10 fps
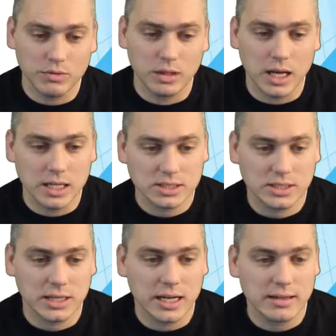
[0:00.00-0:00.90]
lost
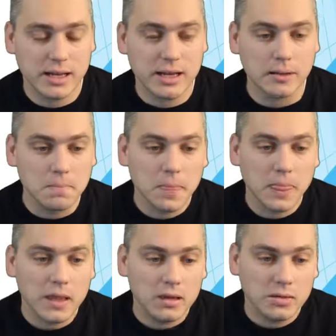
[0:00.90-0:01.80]
a lot of data.
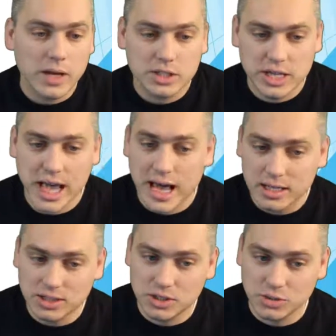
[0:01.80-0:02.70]
We actually had
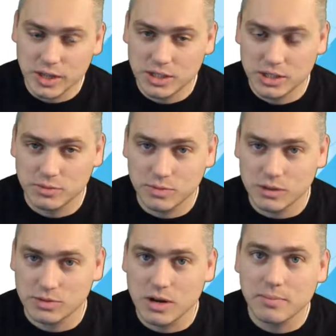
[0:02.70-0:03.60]
a situation with
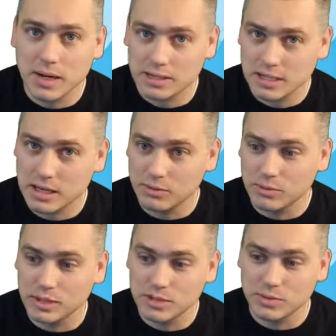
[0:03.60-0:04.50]
the Dropbox account
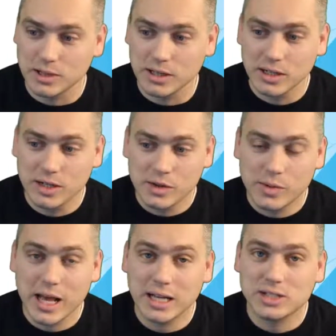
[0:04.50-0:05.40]
once where
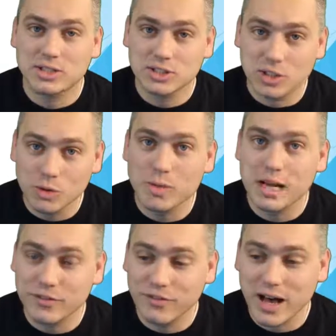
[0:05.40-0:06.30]
we had so
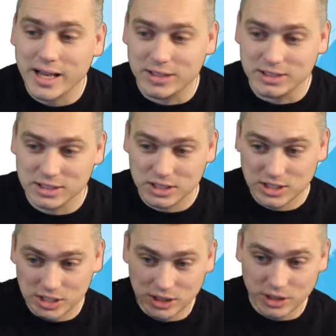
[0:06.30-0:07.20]
many files,
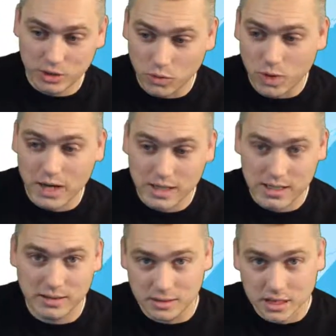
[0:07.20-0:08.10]
just the sheer
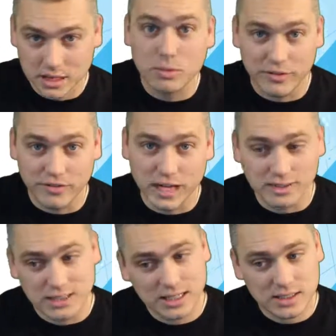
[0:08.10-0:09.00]
quantity, the number of
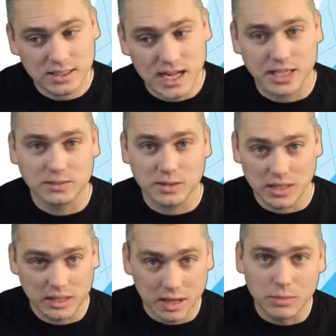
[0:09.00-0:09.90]
files, not the size, but the
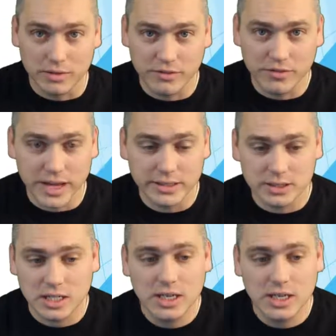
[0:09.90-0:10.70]
number of the files